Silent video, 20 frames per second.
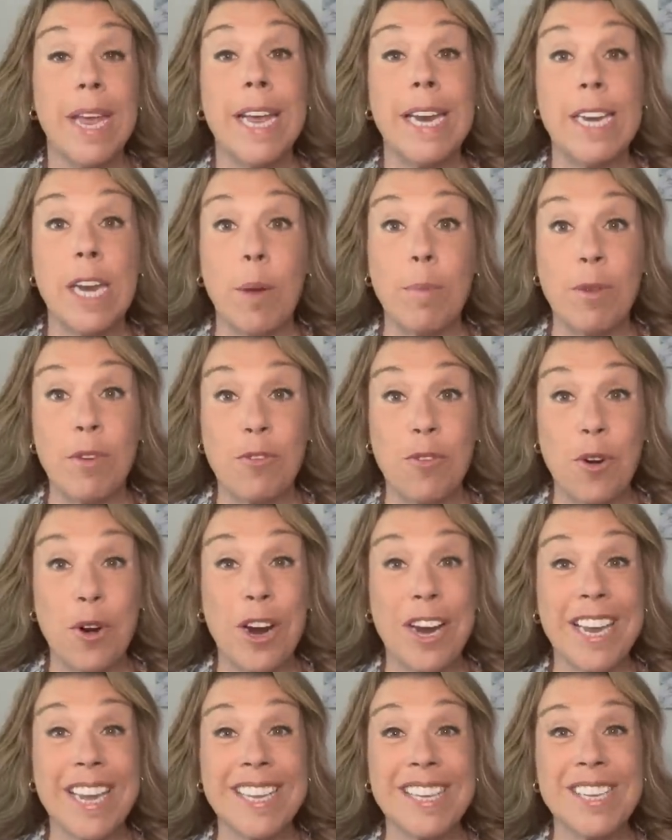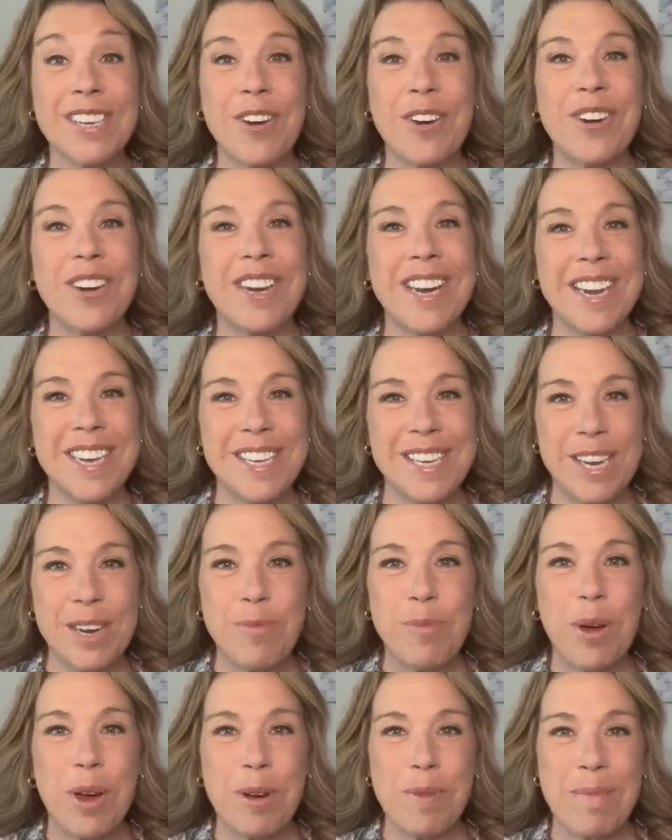Now, before I get started, I did
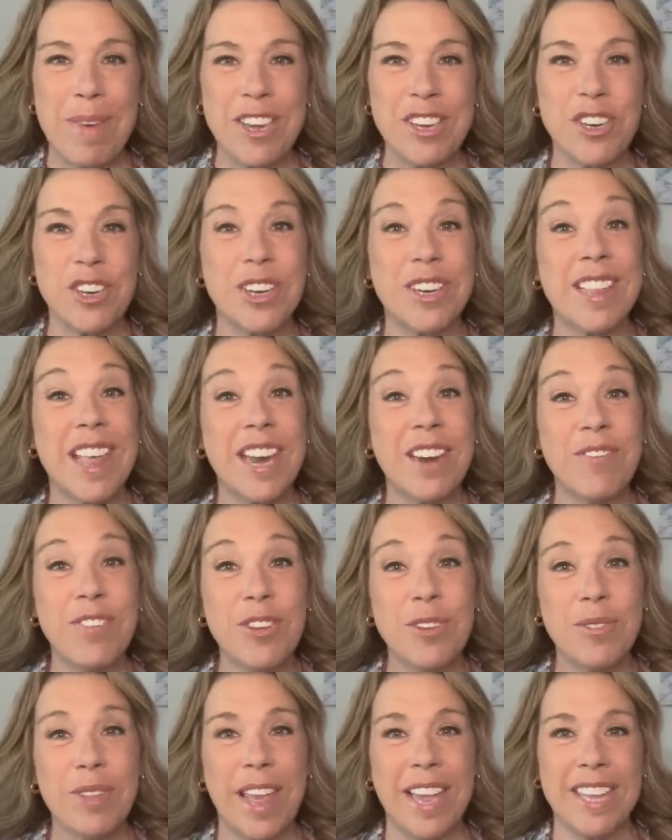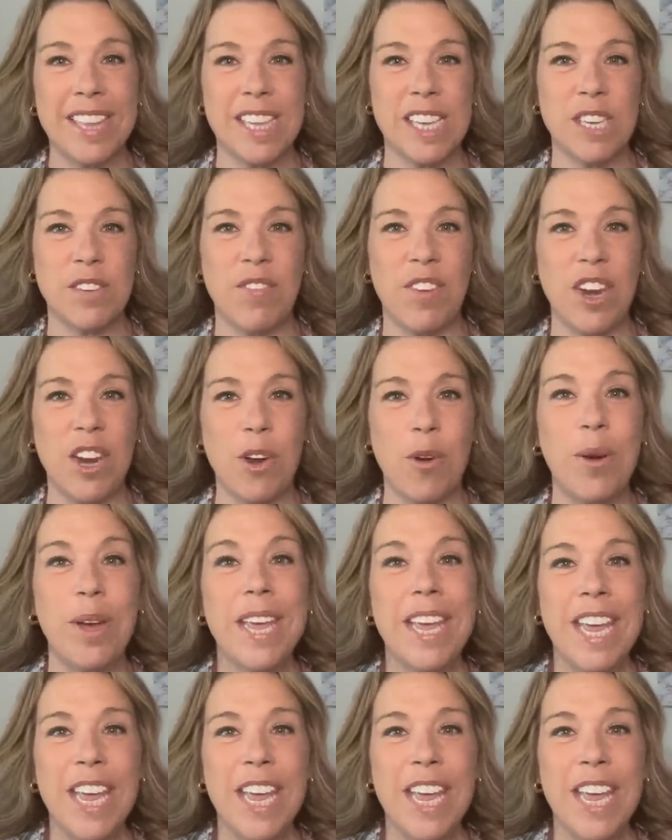want to mention that if you like this video,